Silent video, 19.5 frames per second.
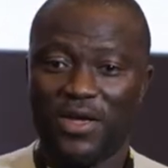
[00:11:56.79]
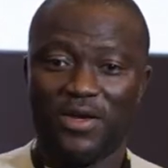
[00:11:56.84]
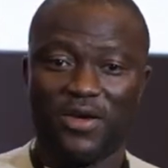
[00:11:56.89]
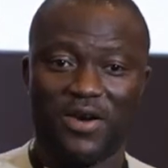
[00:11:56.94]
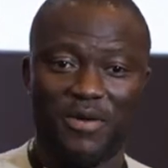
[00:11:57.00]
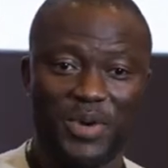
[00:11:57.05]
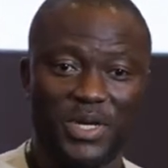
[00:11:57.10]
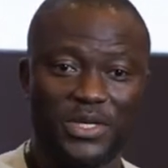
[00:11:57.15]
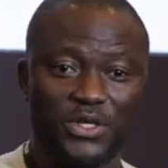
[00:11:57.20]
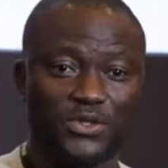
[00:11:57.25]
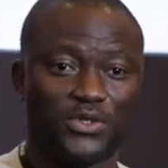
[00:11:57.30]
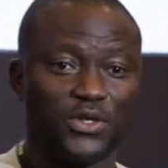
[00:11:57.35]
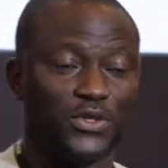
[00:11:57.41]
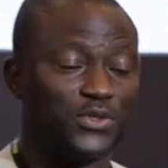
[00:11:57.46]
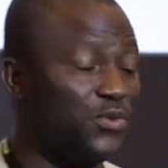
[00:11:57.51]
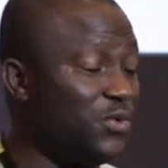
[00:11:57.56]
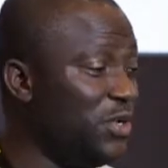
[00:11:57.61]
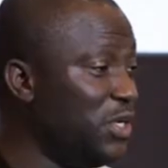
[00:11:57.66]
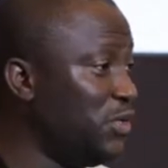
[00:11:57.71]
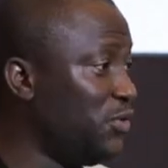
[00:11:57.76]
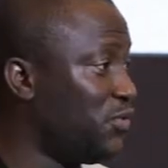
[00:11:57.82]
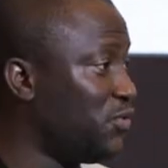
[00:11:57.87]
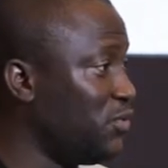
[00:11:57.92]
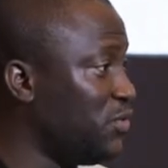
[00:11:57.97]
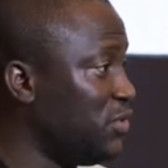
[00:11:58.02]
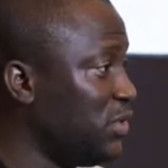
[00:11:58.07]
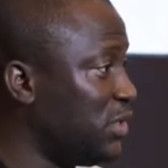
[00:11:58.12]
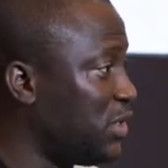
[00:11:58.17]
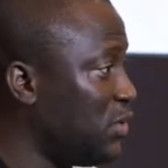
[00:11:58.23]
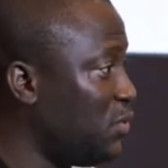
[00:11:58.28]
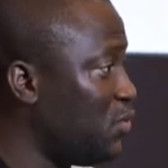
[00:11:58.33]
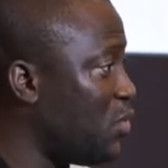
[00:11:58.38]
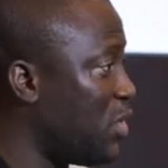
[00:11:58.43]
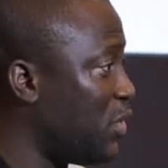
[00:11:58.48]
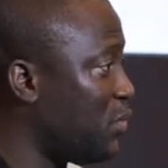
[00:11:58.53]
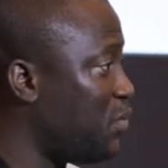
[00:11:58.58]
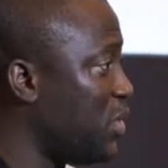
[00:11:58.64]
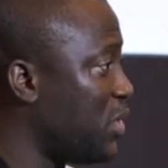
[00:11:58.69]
Government is also introducing what